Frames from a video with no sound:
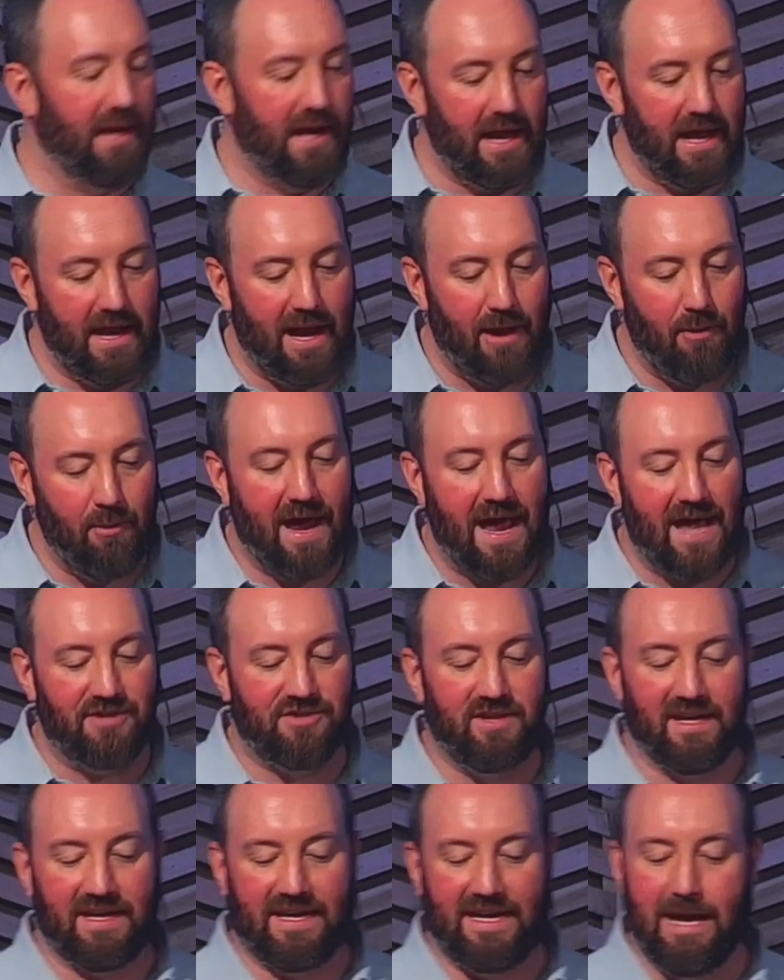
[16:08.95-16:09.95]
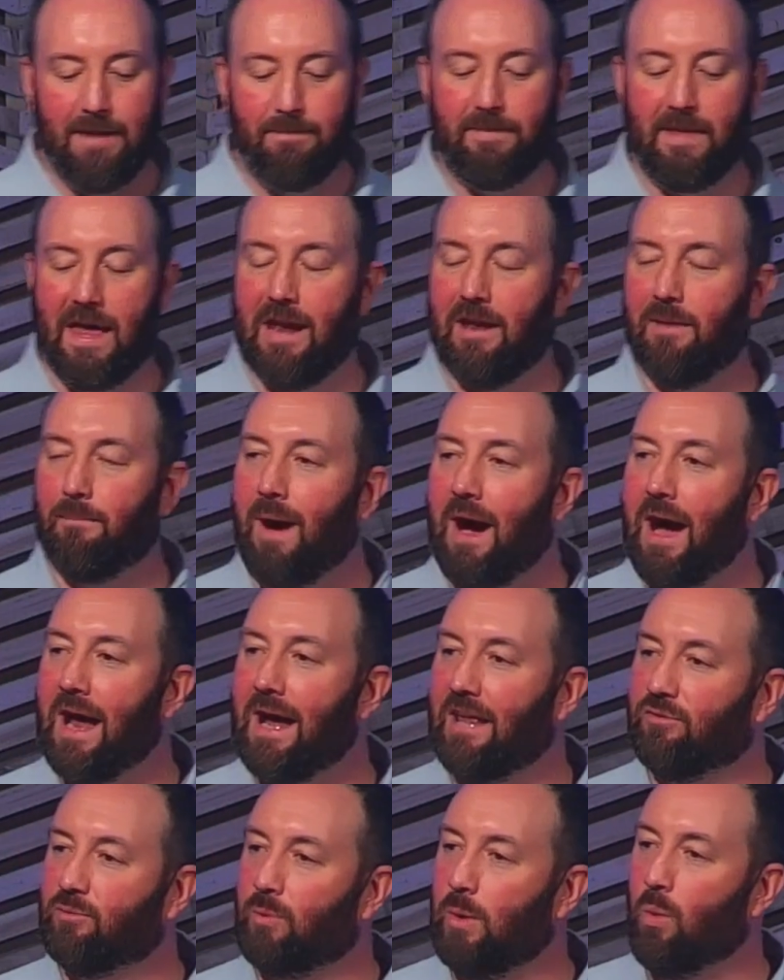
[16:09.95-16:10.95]
and I would ask you to keep that in
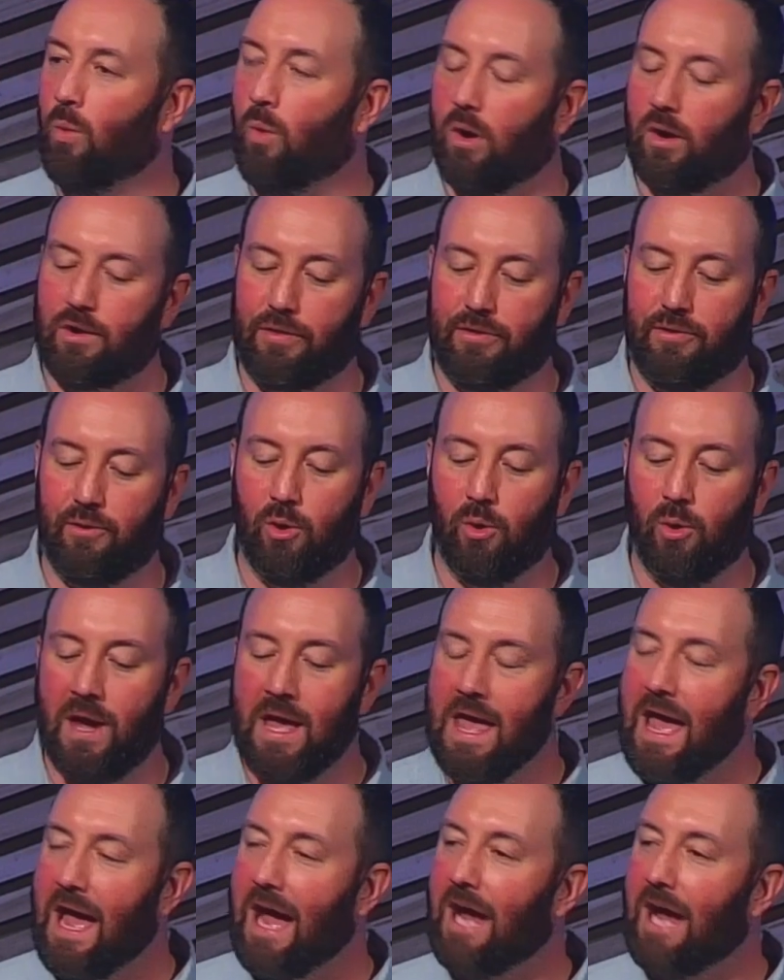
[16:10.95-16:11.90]
mind as we work through